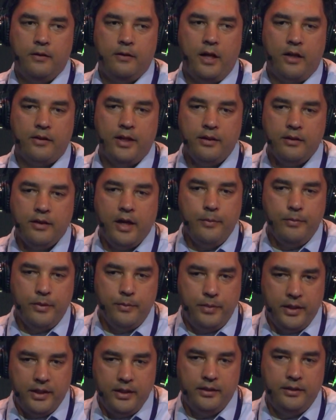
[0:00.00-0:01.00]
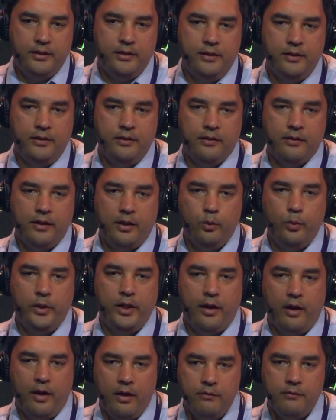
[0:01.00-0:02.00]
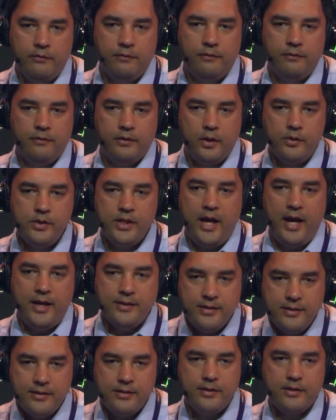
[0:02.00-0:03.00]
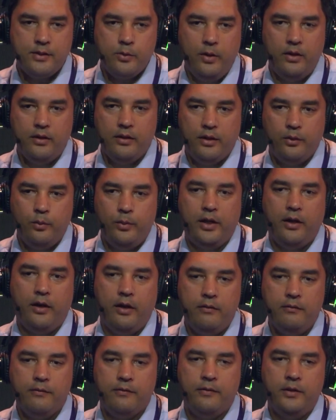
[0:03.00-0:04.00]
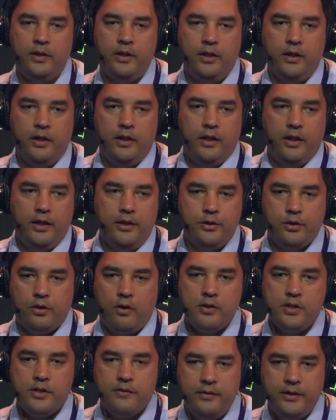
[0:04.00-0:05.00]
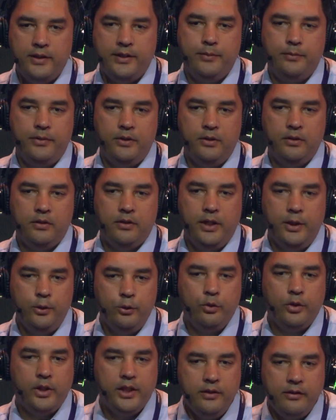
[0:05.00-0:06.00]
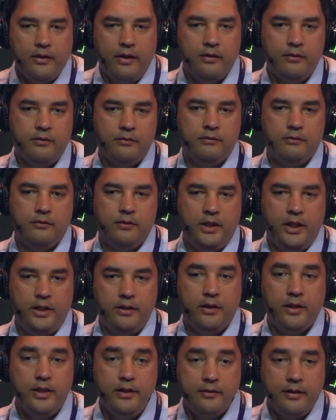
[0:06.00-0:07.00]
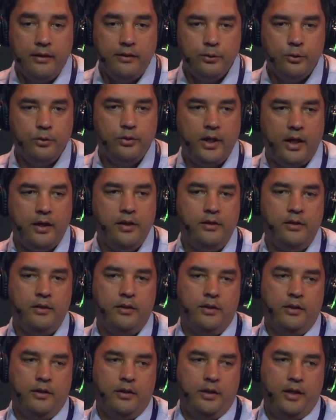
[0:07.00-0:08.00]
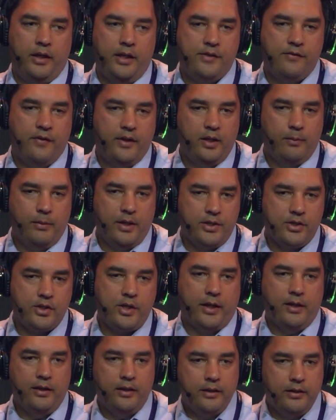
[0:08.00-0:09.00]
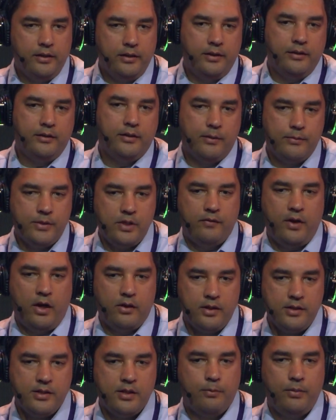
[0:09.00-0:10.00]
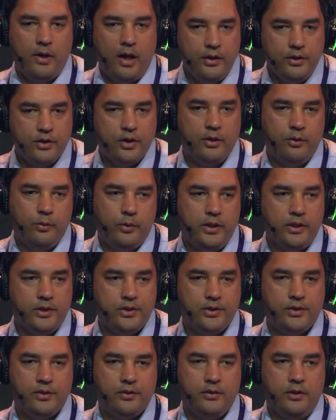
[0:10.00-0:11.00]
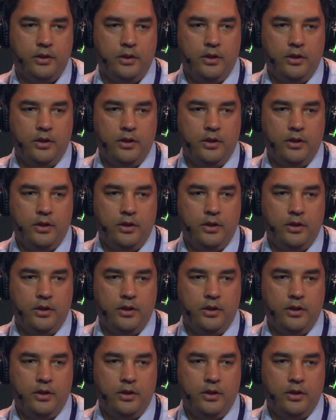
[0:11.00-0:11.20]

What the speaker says: Now, that capability that we have, those assets as well that we have, is transferable into retail. In retail today, it's very much cyclical in terms of how the supply chain works.